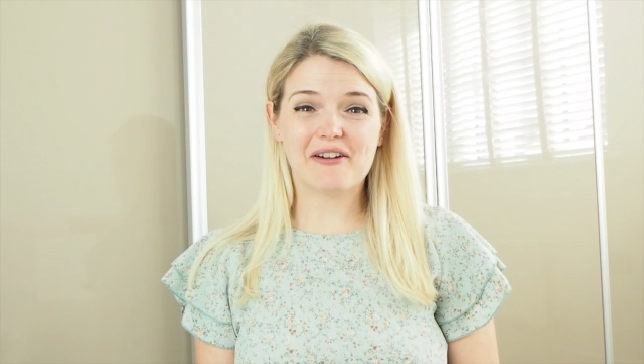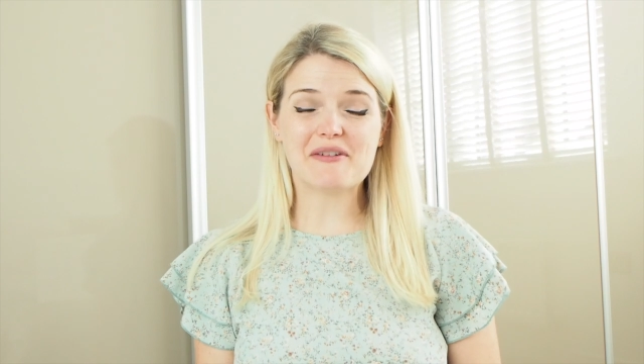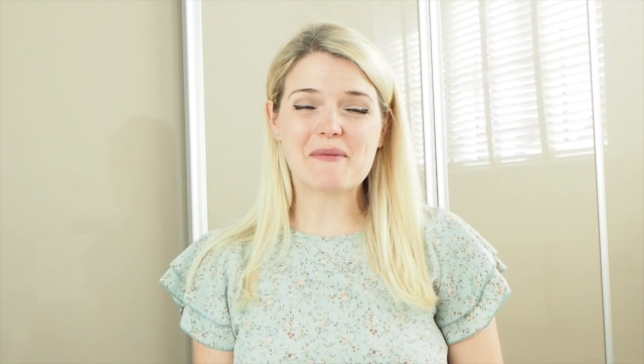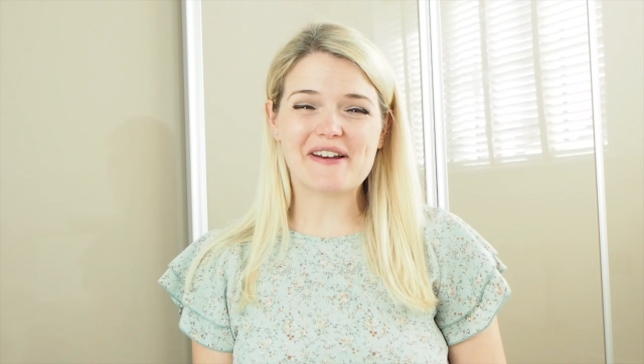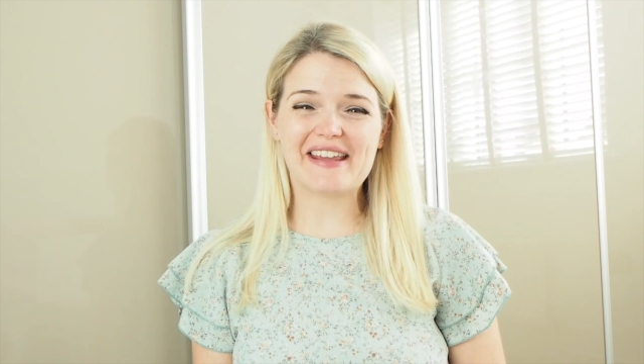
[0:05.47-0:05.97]

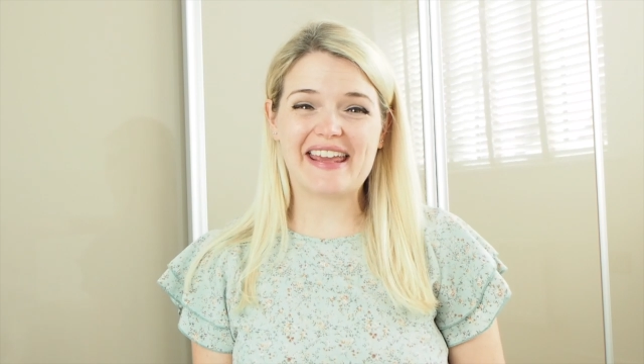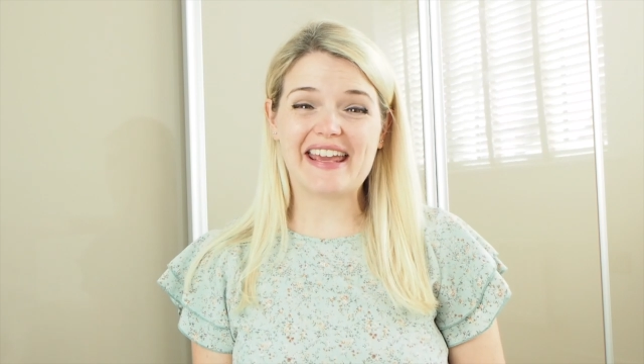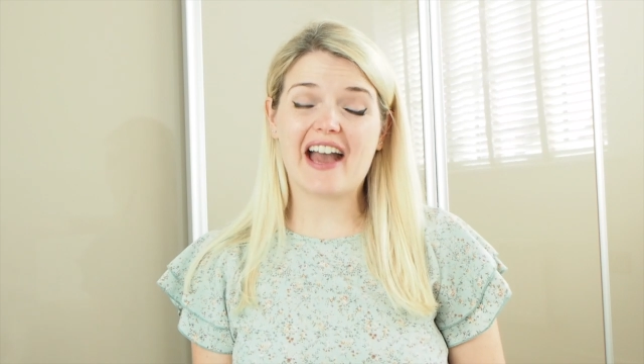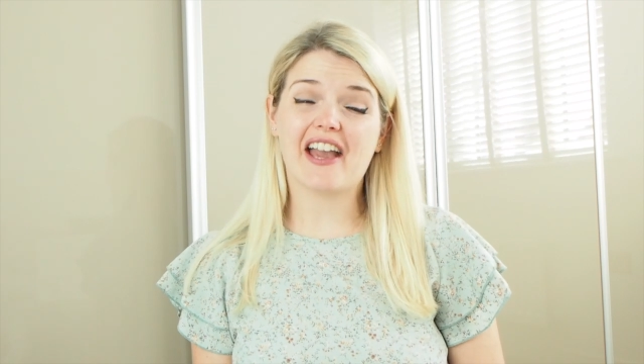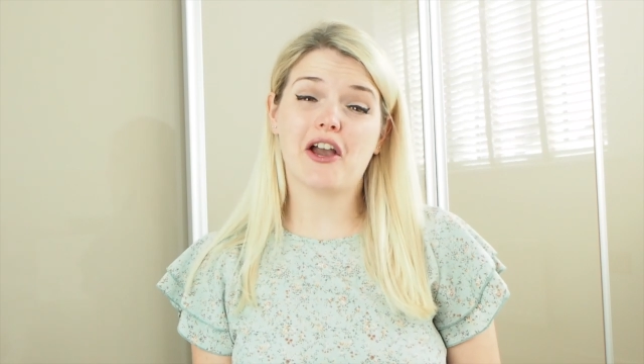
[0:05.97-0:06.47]
everybody,
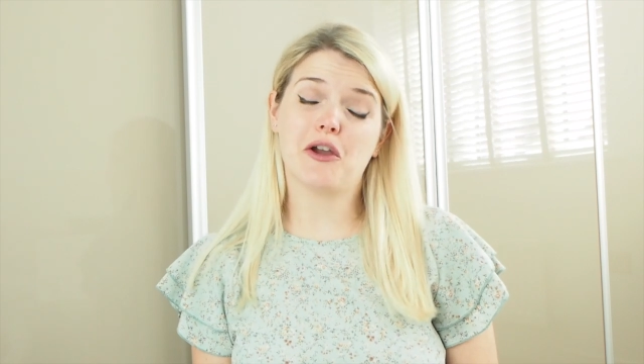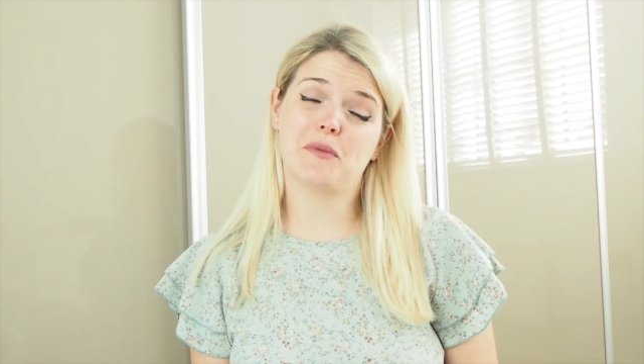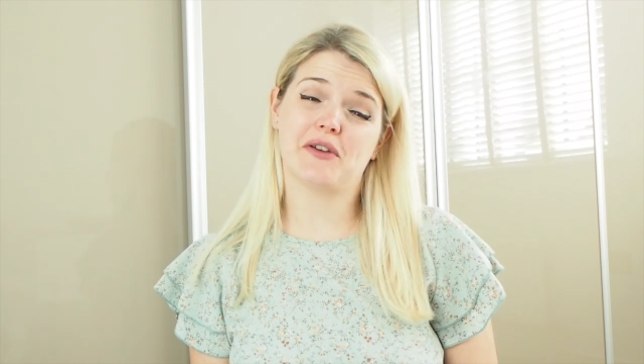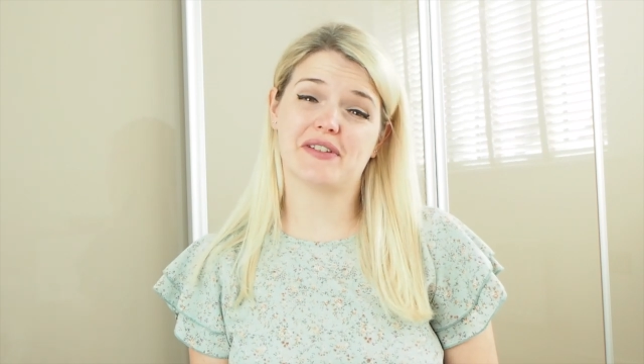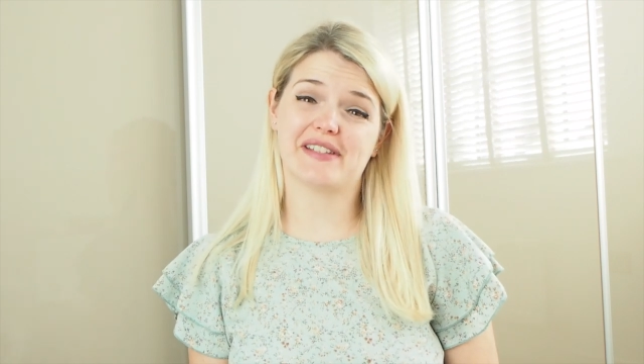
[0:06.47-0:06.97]
I
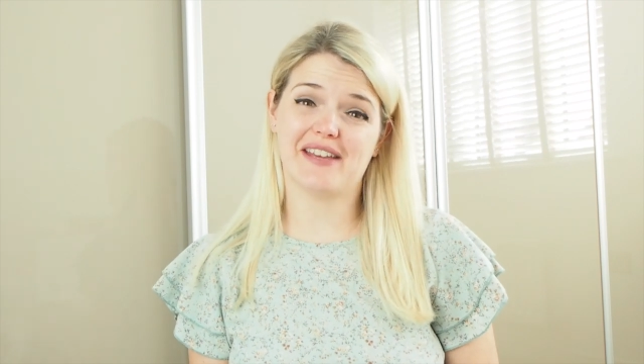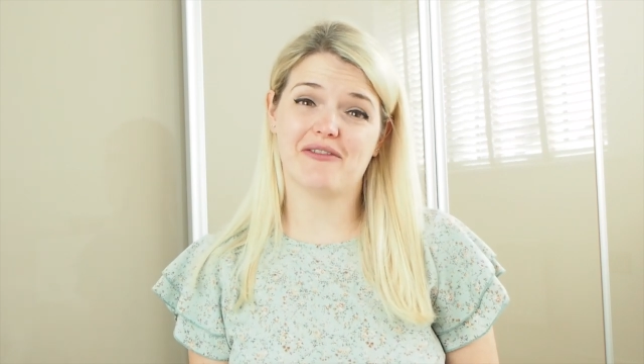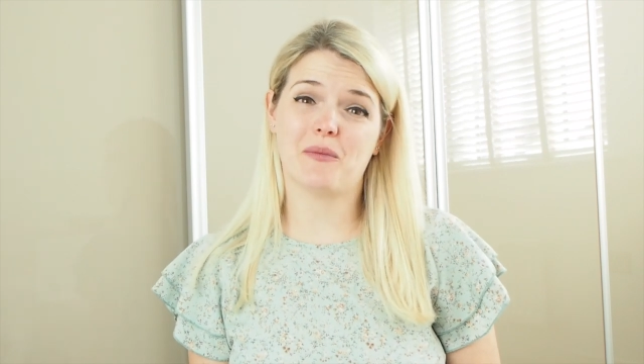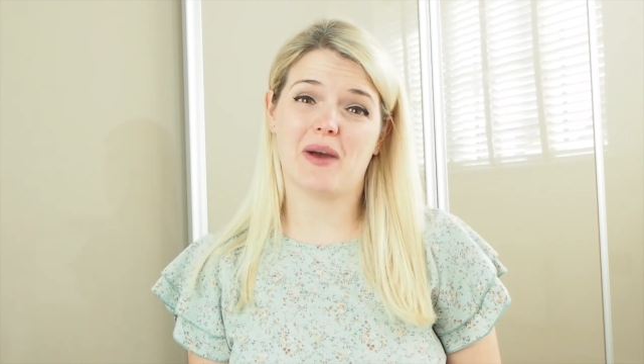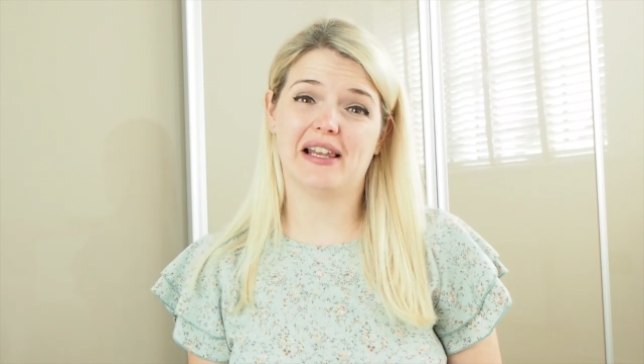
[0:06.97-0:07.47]
hope you're safe
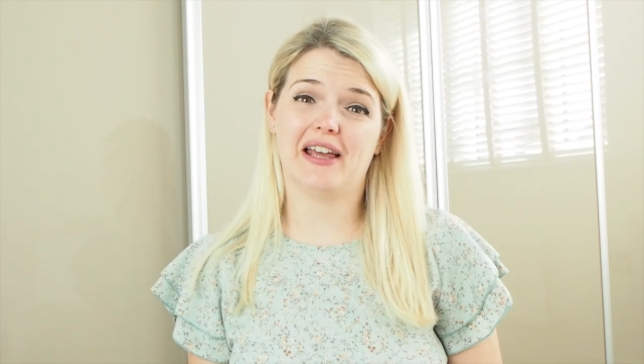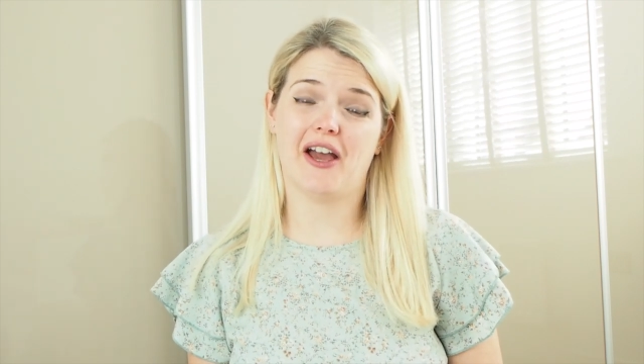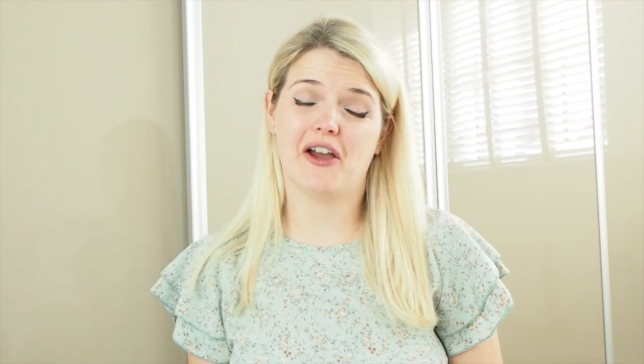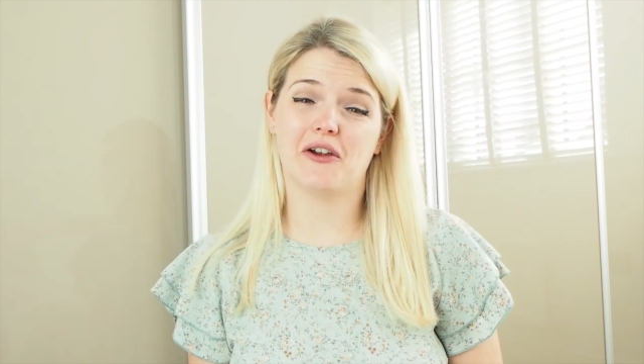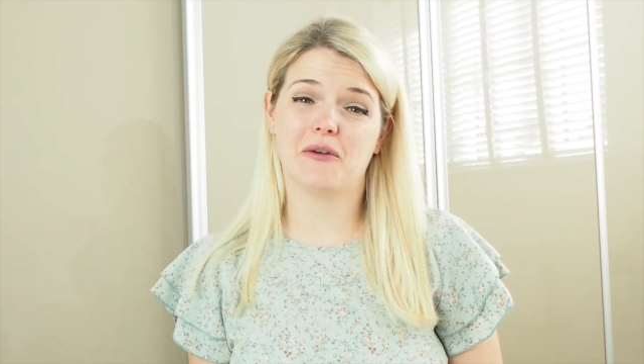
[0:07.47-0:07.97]
and well at
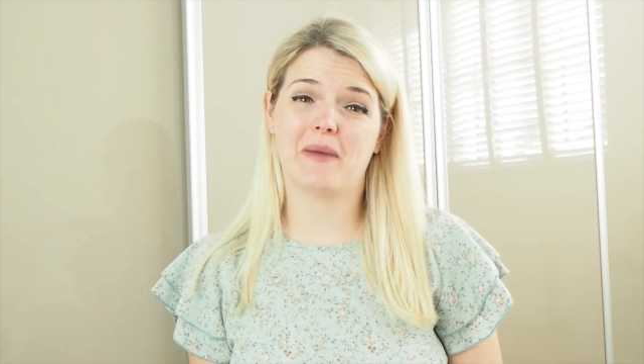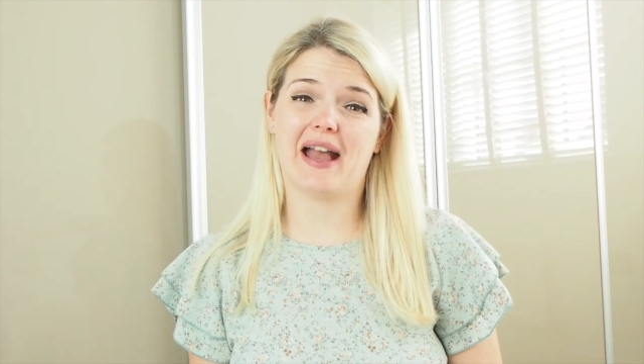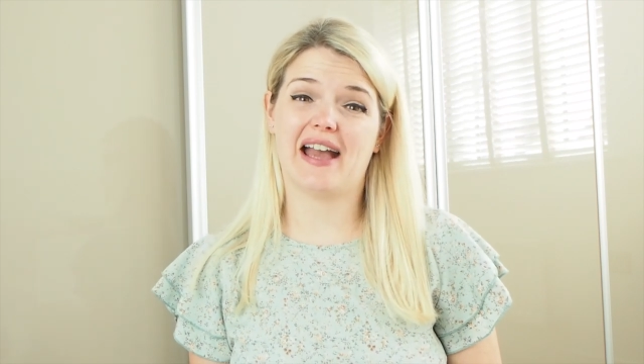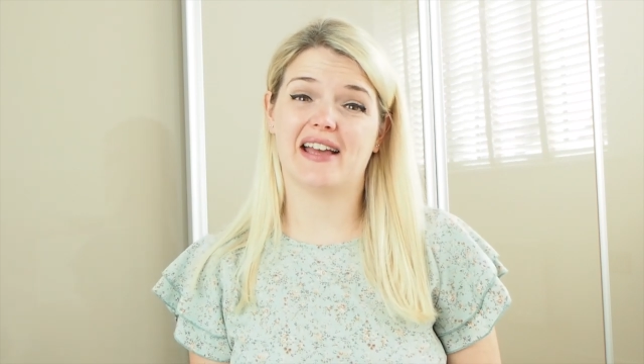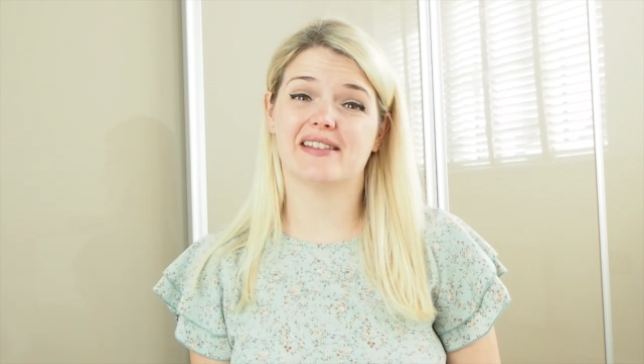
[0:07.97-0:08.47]
home
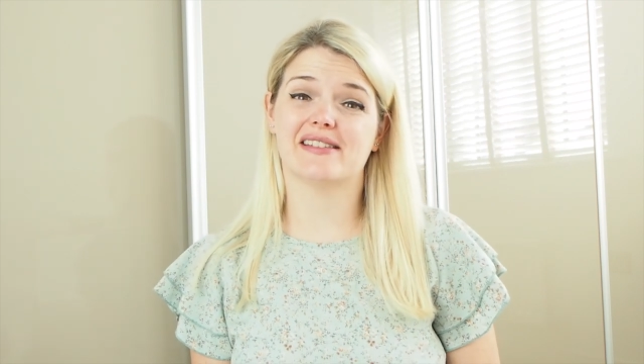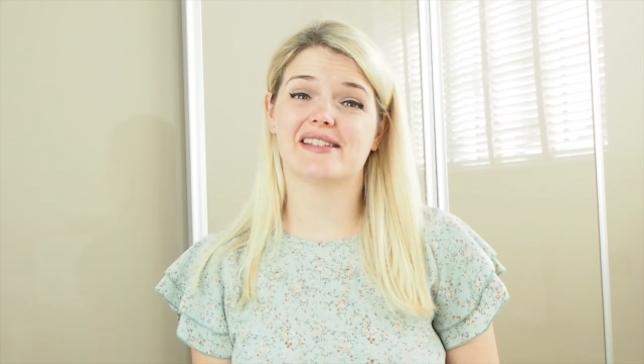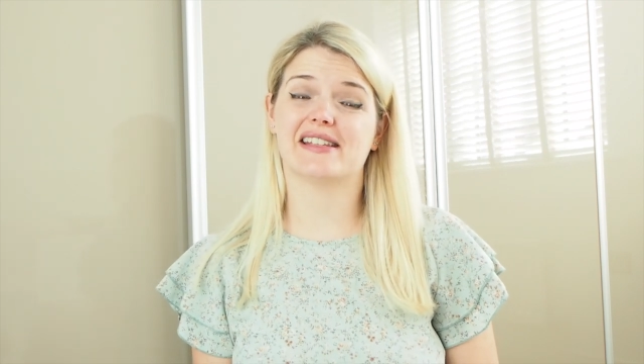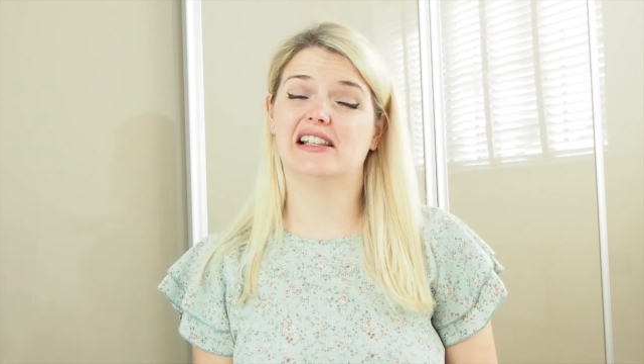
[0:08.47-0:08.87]
and